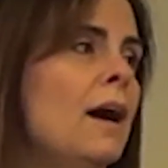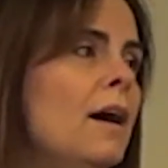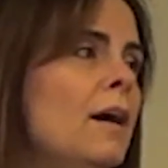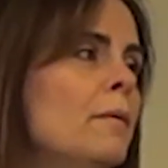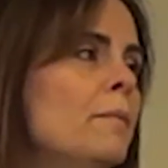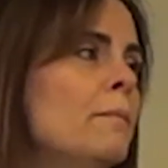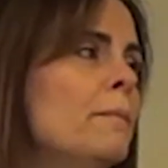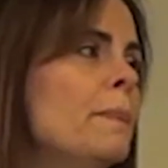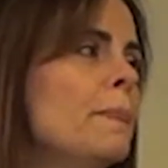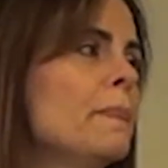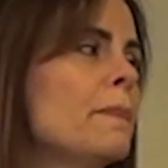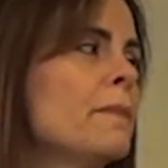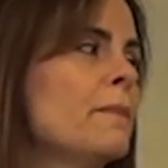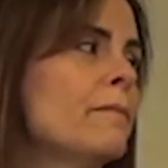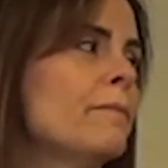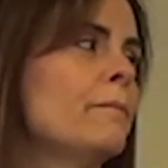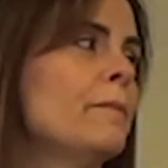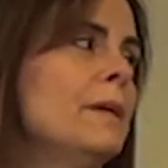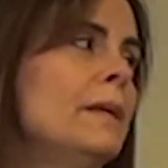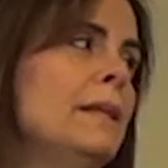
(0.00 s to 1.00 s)
um,
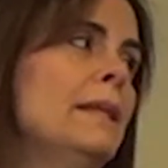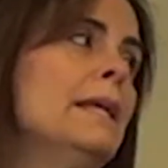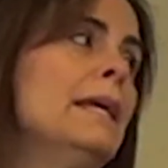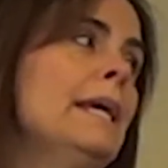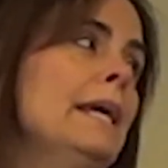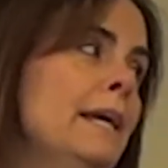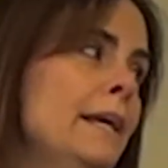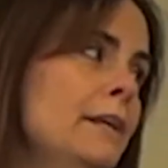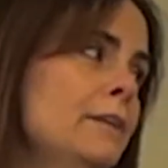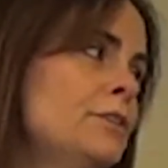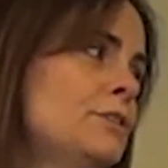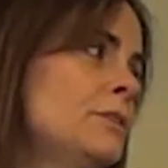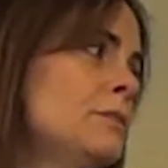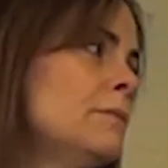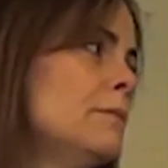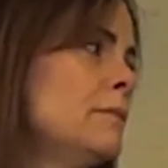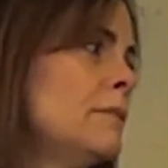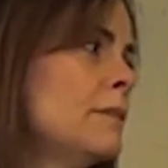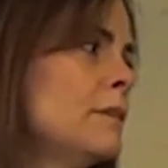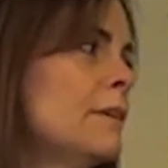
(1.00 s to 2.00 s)
in the age
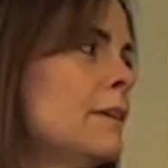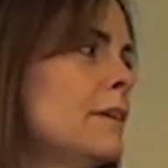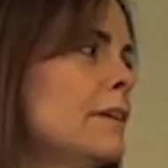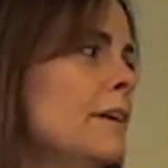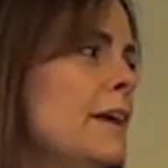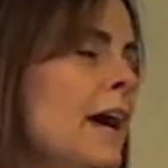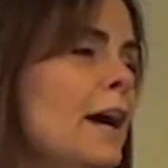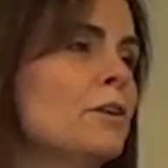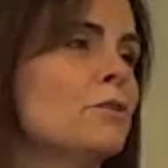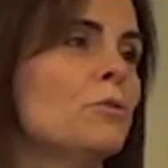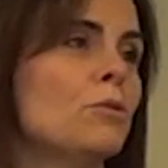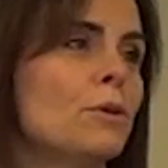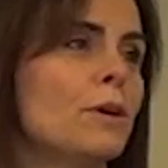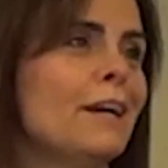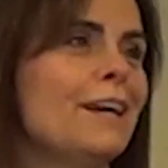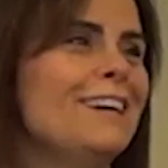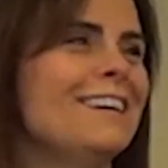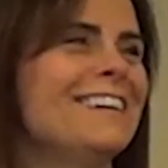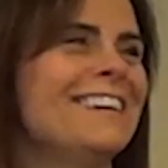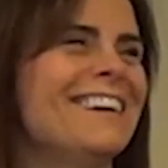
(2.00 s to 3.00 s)

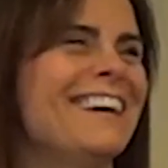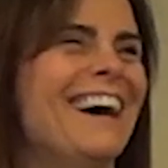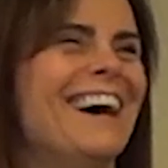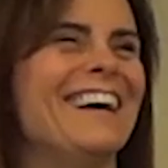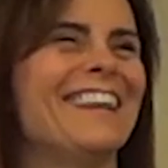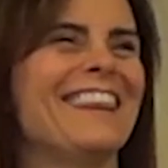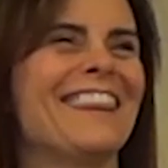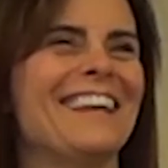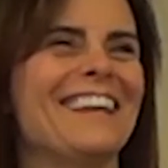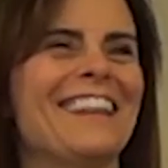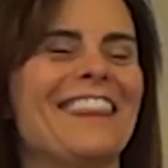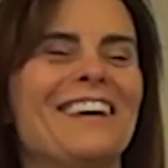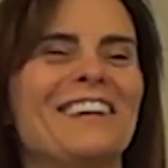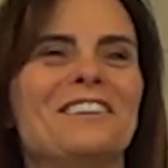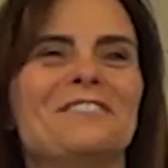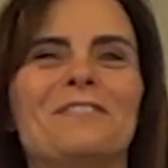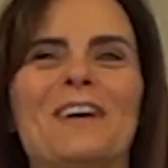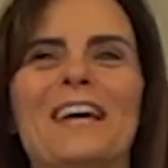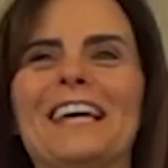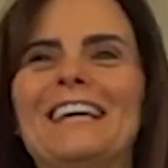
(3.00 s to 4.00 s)
category. Uh, then
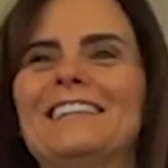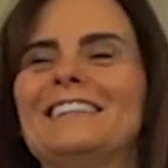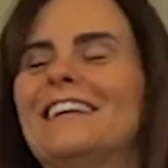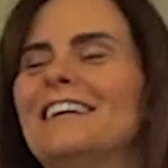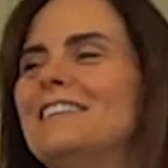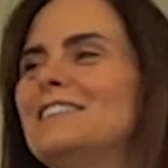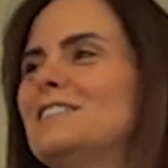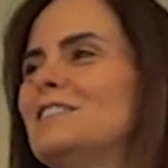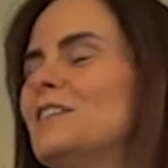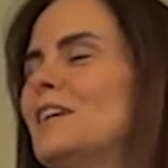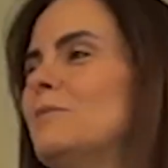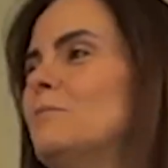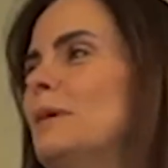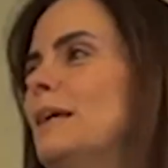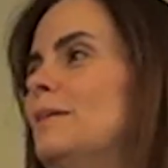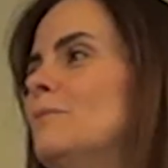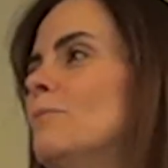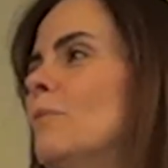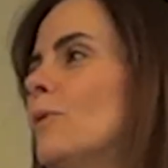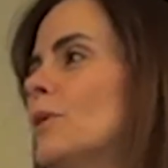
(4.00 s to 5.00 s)
Thunder Bay tends to
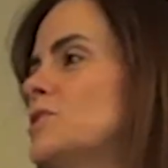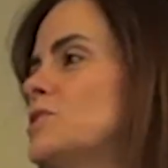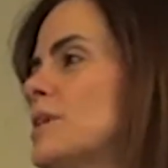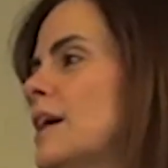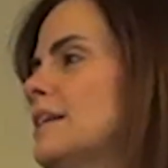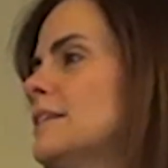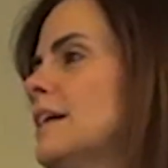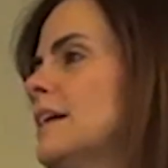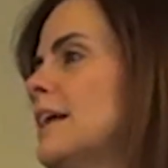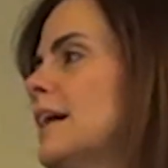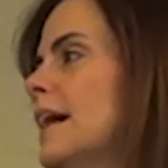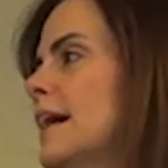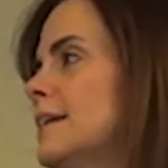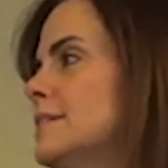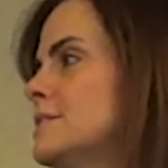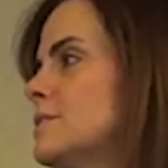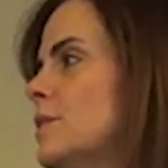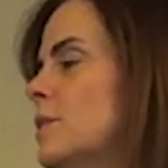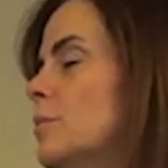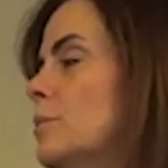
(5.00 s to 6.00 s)
be more direct out of high
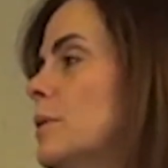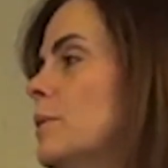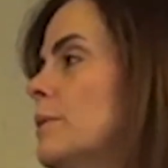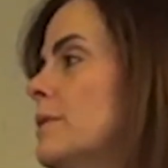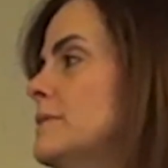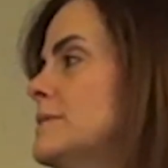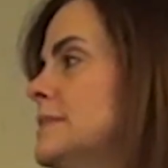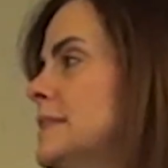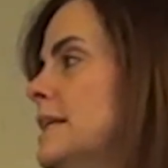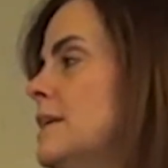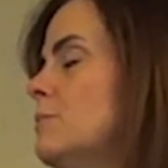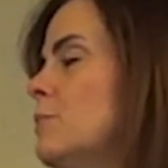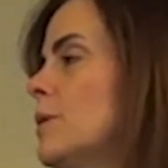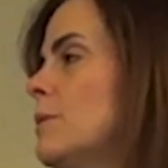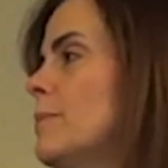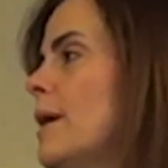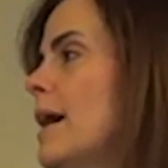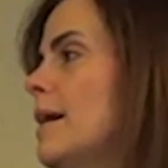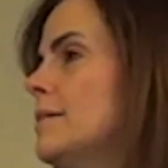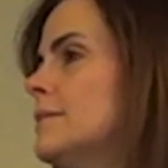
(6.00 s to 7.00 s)
school, but we've seen more
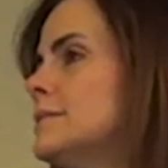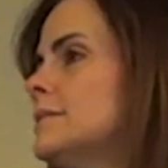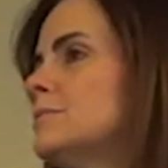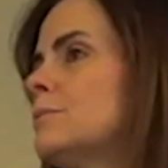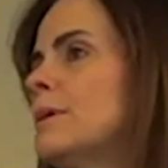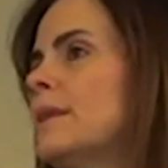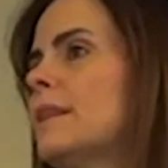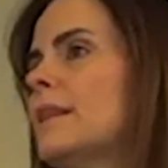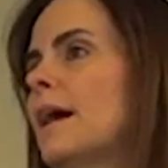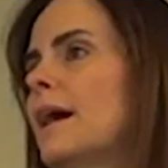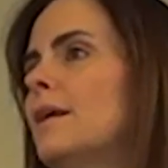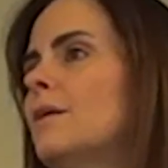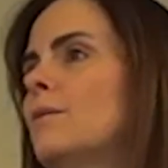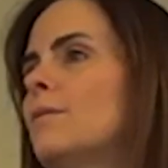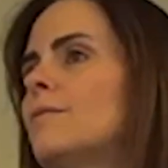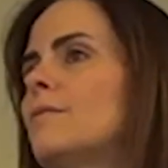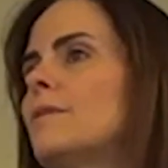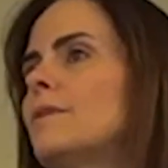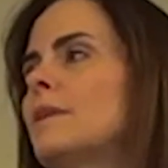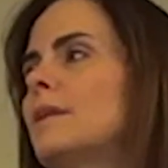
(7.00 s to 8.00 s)
balance with that
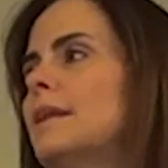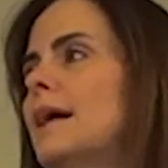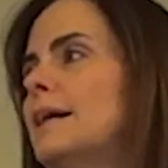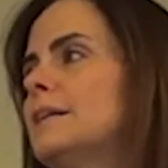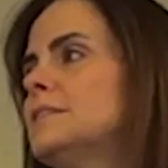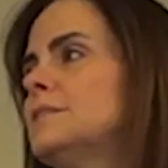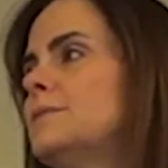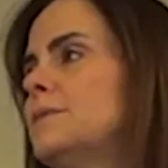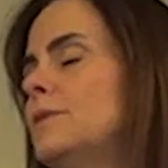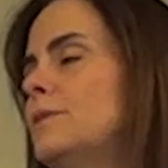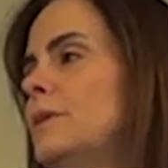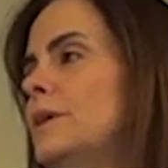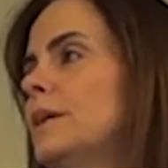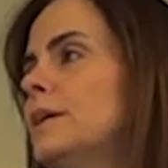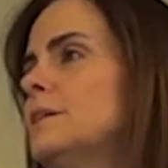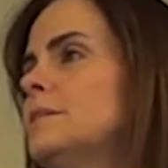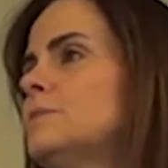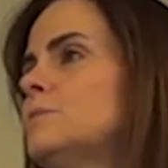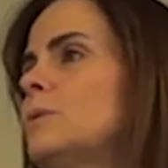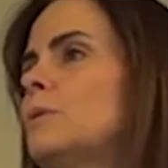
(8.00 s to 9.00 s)
over the last few
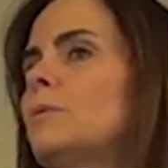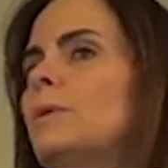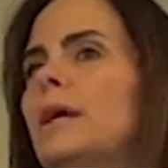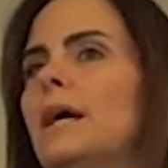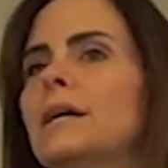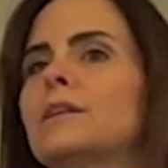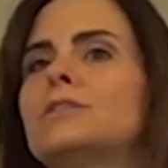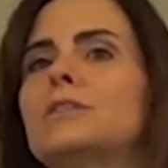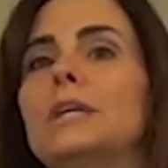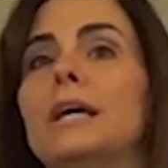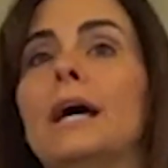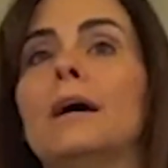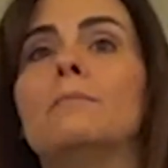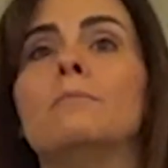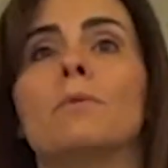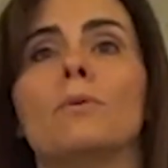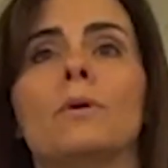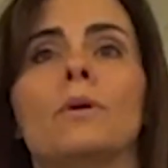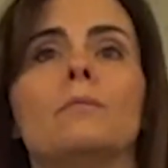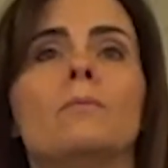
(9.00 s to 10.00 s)
years, where we actually get
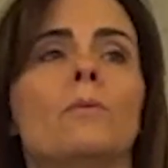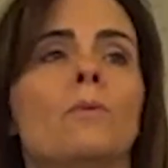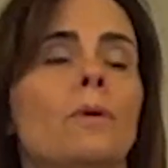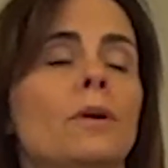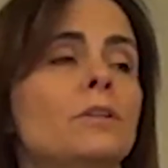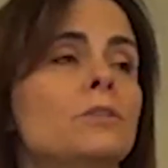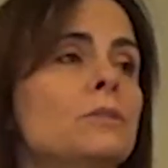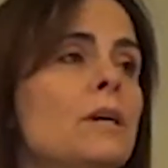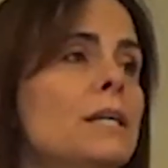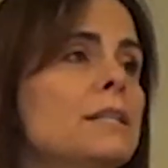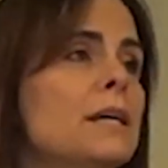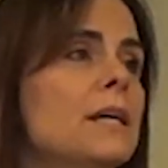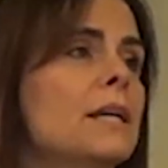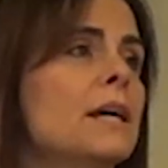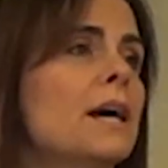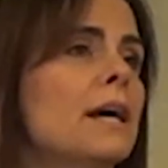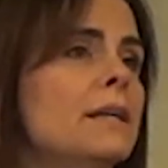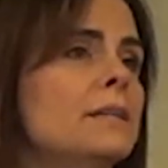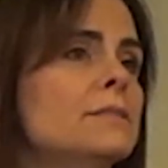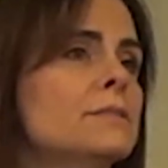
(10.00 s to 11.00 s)
more and more direct out
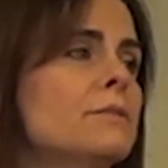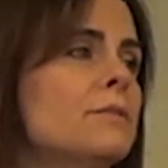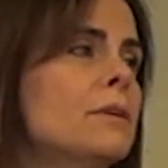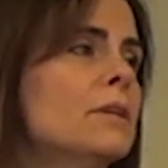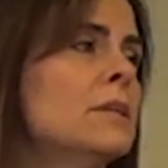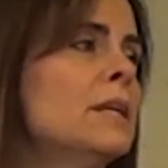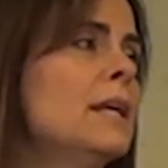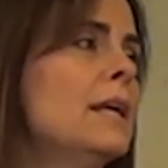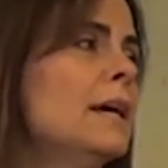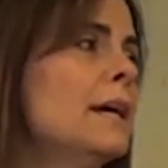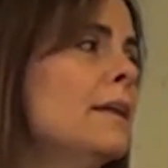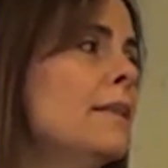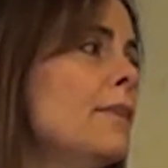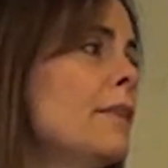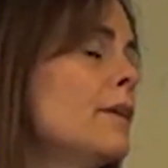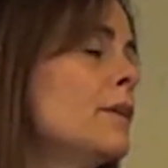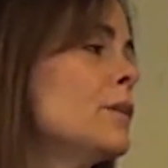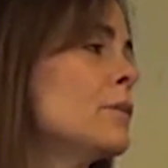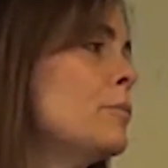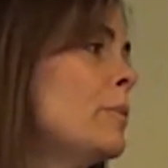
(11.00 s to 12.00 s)
of high school, and
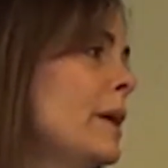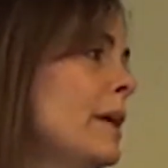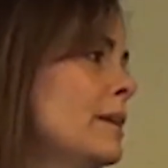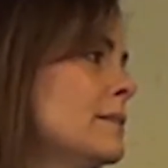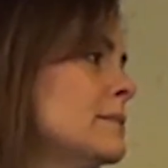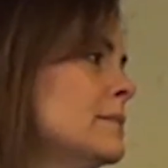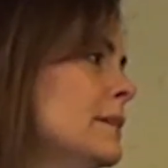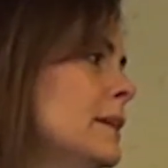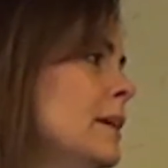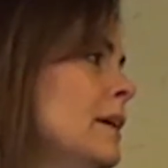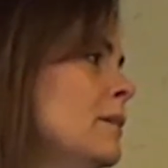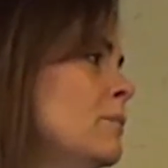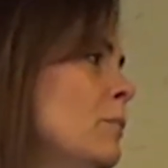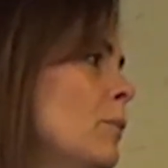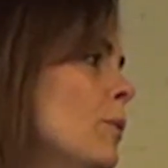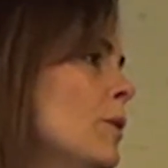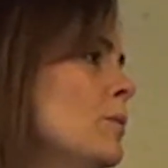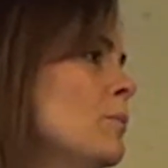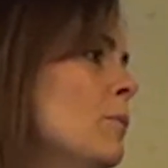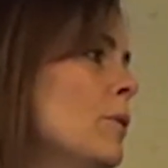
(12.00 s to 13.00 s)
Thunder Bay is seeing
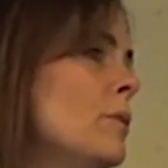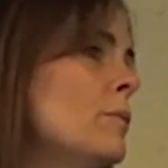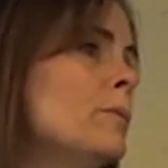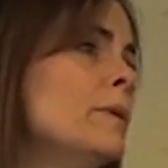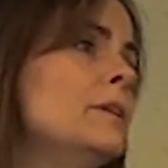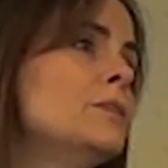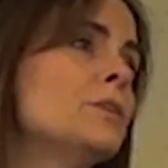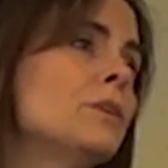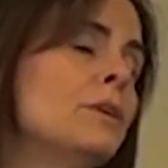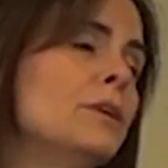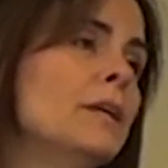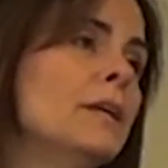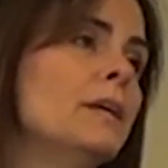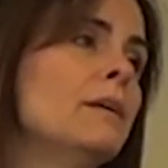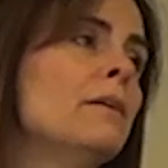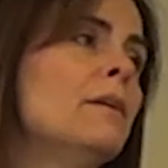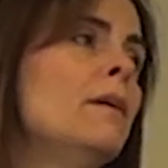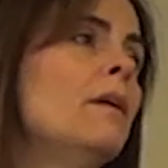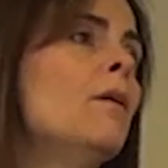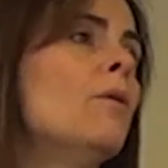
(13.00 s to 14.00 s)
more and more returning
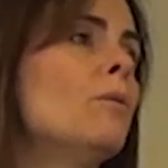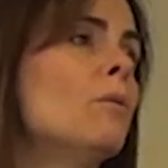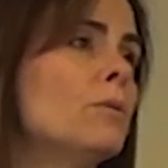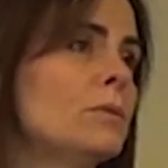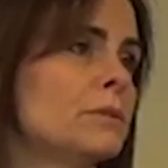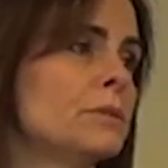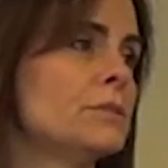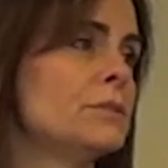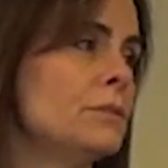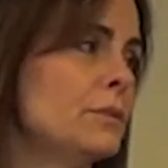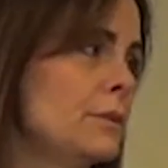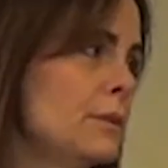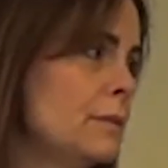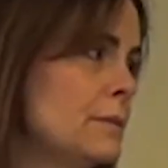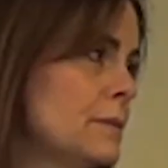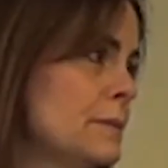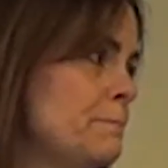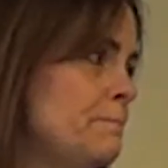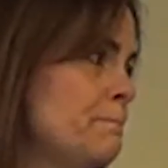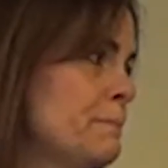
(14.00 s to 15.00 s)
older
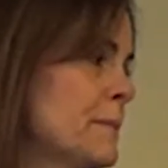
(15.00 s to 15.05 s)
students.